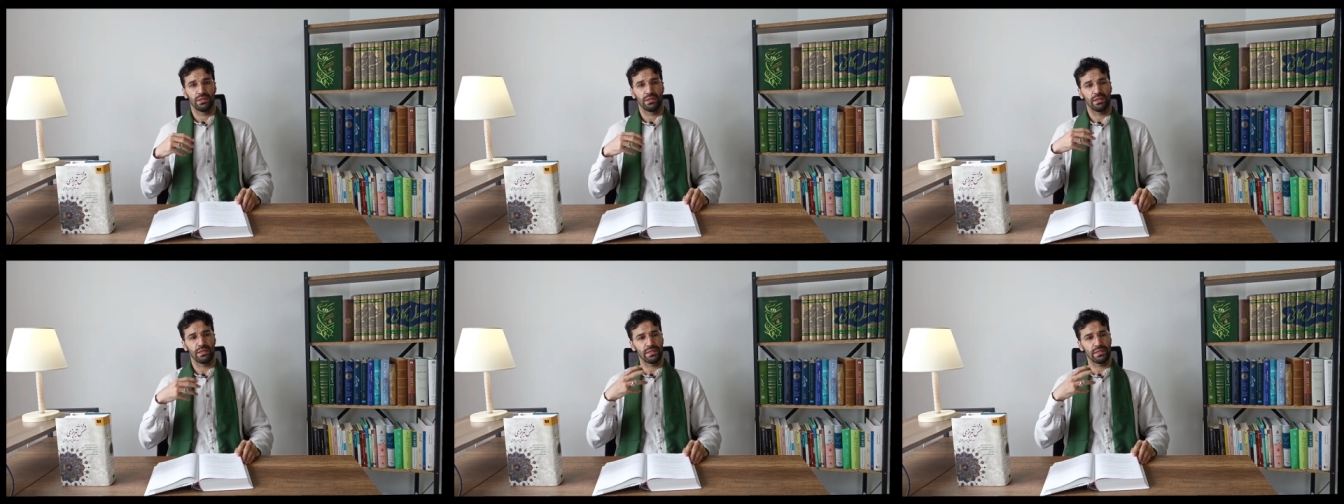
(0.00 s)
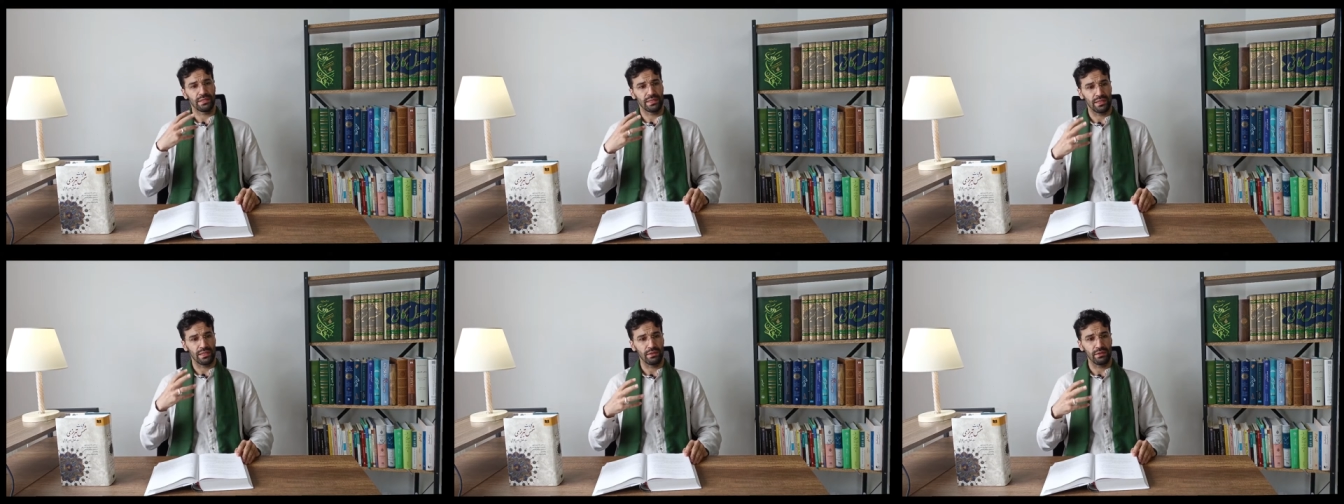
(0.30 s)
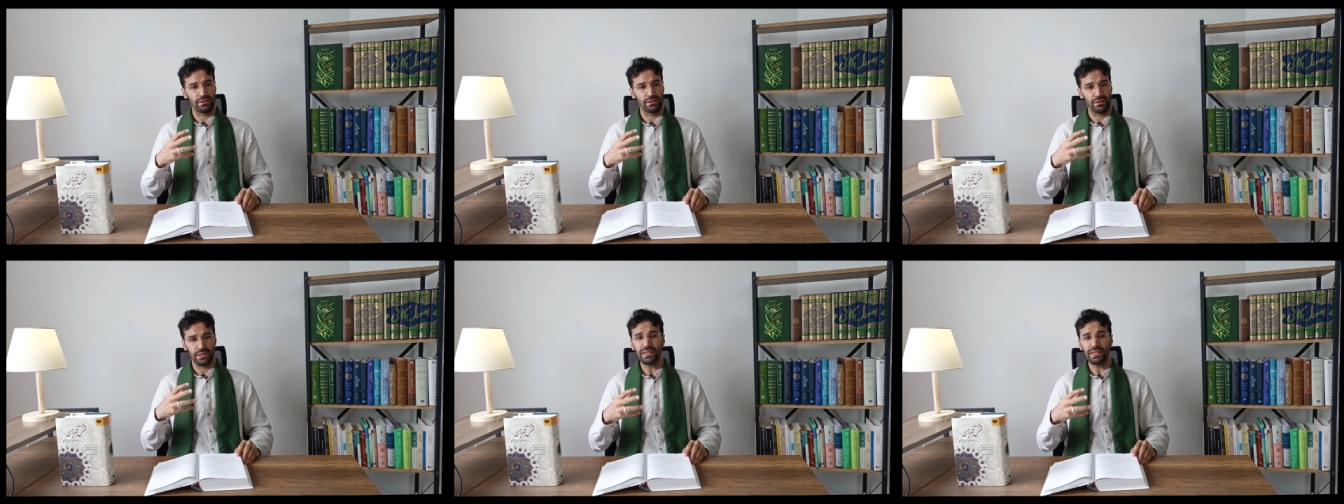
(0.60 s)
That is,
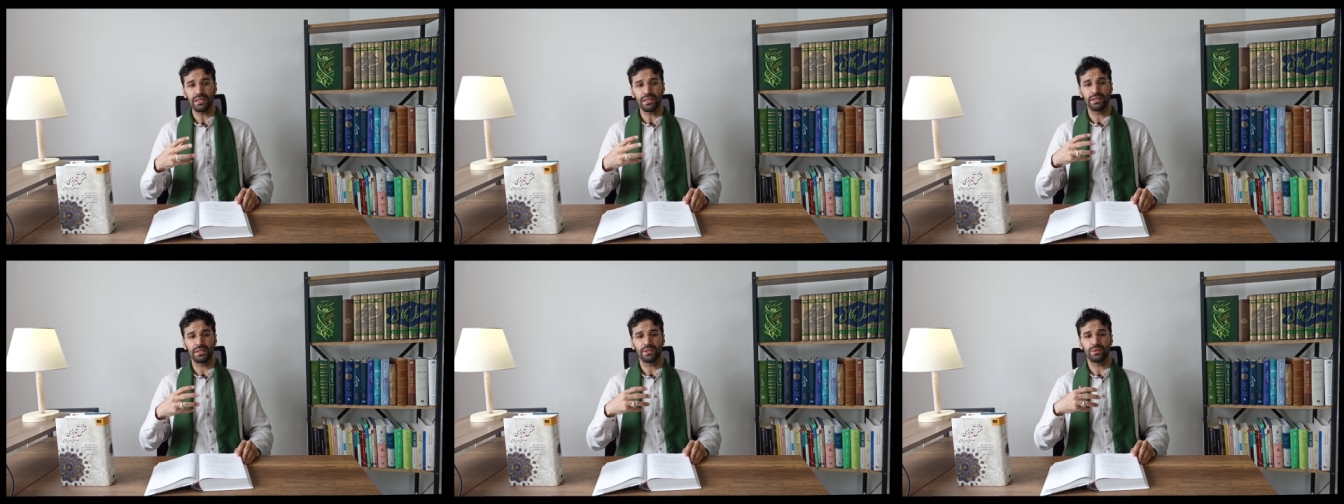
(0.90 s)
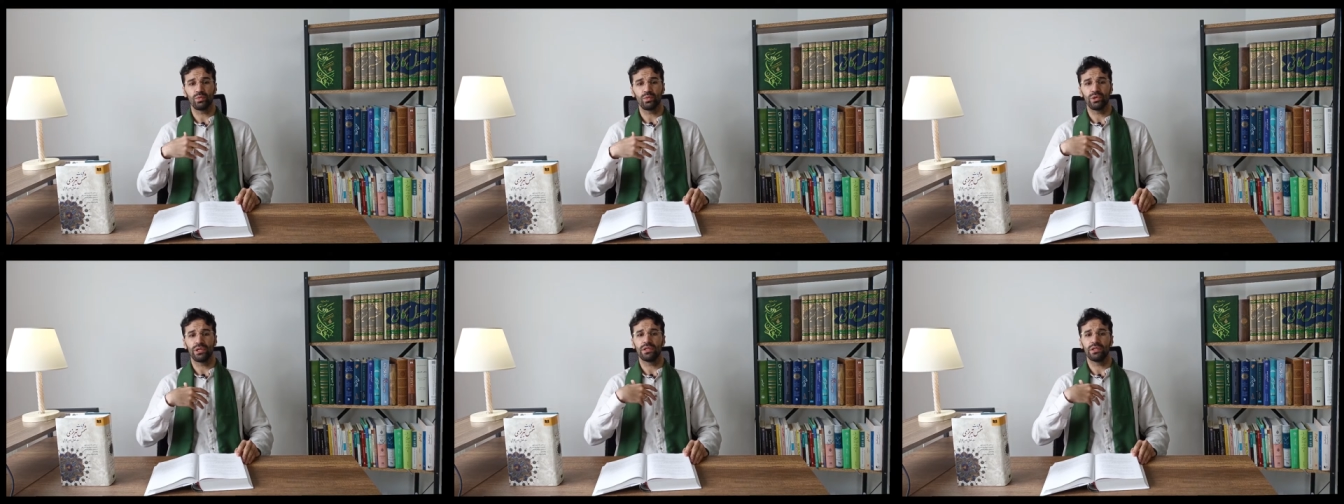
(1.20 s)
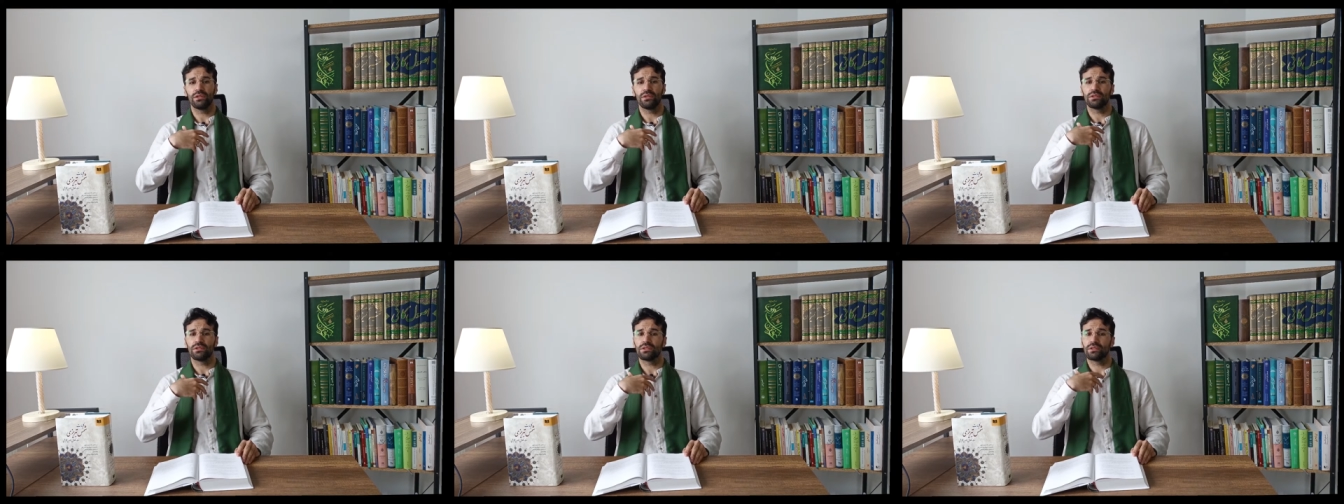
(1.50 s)
indeed
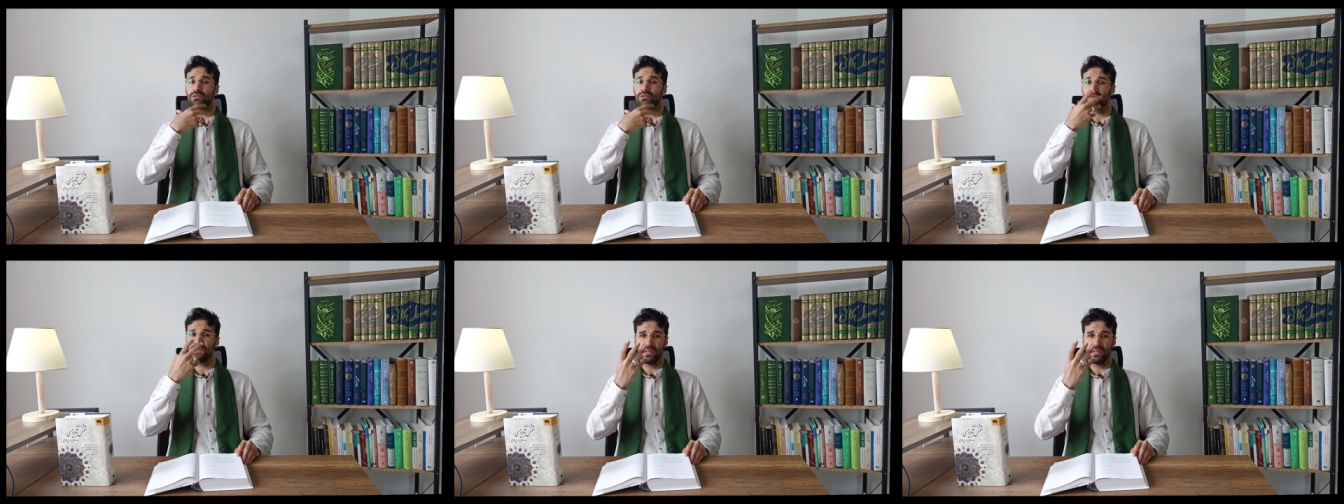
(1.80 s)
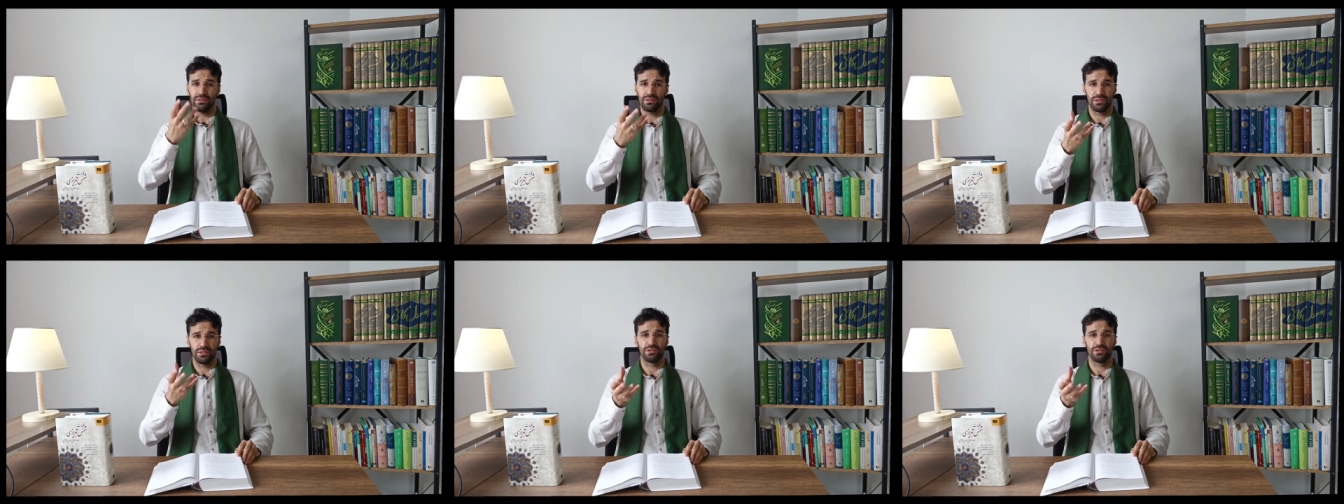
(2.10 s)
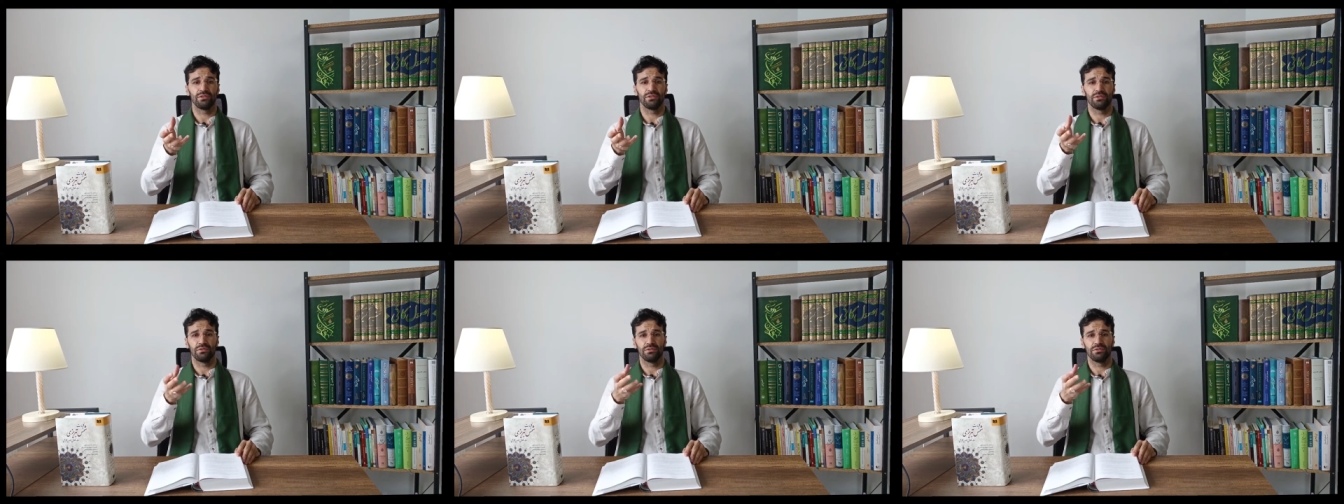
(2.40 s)
we
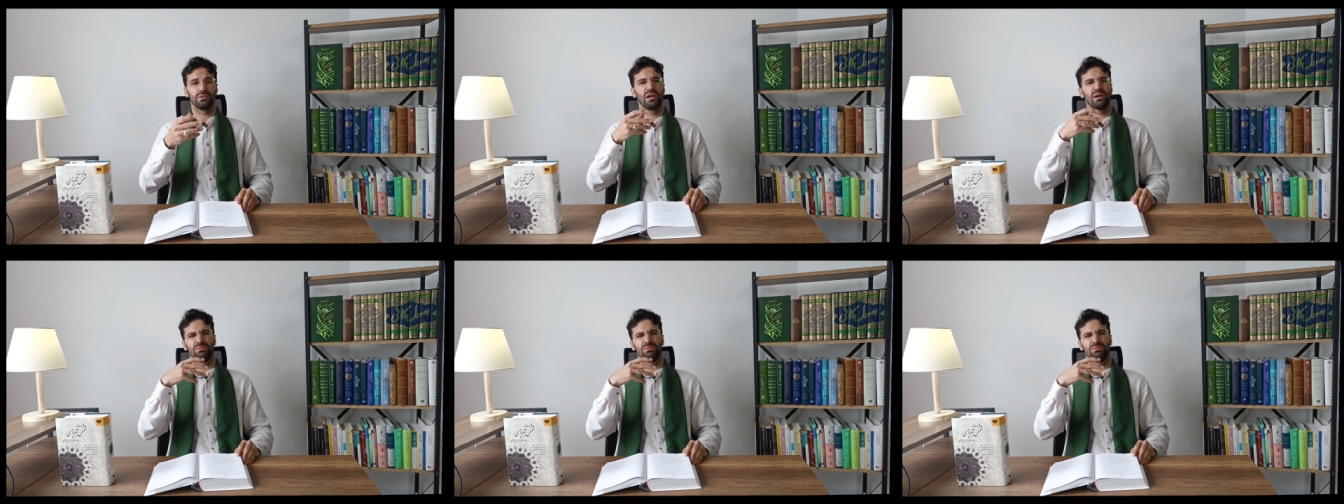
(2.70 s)
granted you.